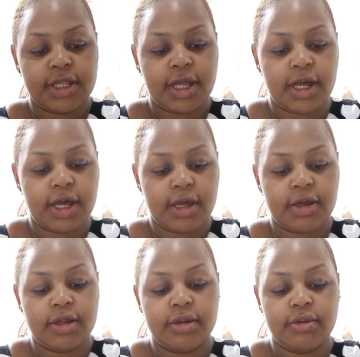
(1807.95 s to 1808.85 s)

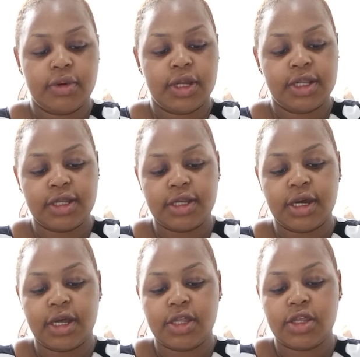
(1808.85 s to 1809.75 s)
one uh, of
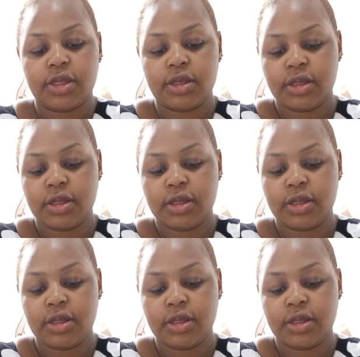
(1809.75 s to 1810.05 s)
wanazitangaje